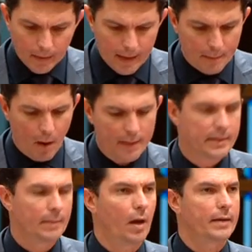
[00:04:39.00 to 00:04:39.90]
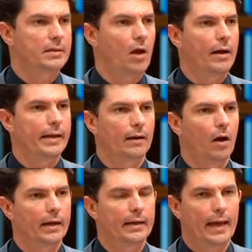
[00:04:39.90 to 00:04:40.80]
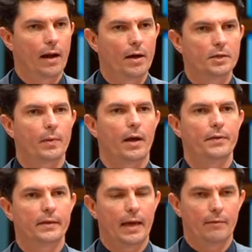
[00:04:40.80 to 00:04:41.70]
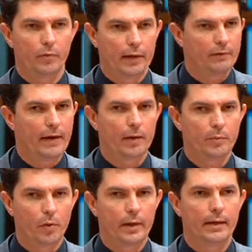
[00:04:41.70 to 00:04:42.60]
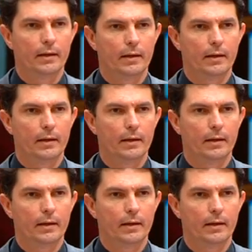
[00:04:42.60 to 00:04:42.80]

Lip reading: They might seem like slightly unlikely allies, but I think they have a really valid point.